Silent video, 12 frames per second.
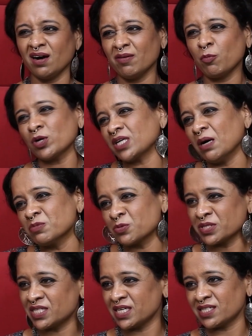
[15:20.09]
what comes
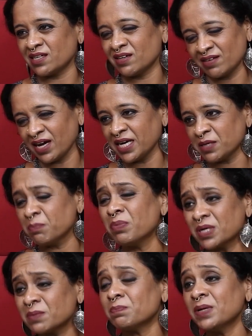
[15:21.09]
with dating, right?
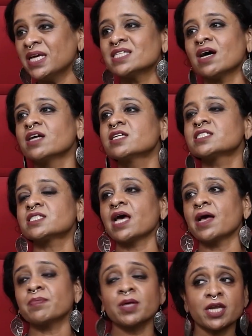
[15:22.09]
But please
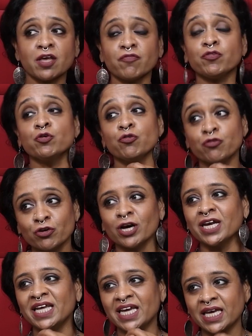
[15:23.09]
understand that if you
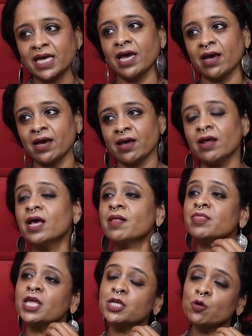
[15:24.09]
really care,
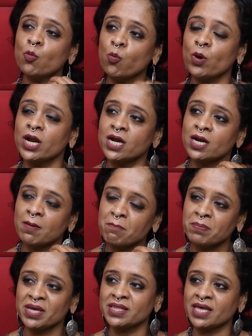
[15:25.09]
then you will
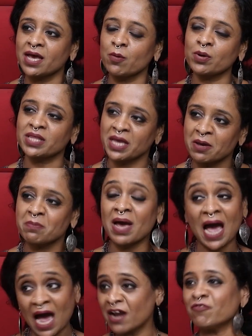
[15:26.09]
be there with him
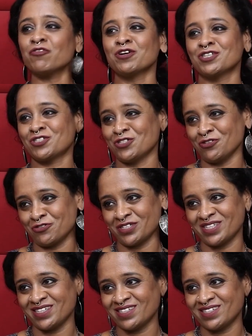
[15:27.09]
and for his children.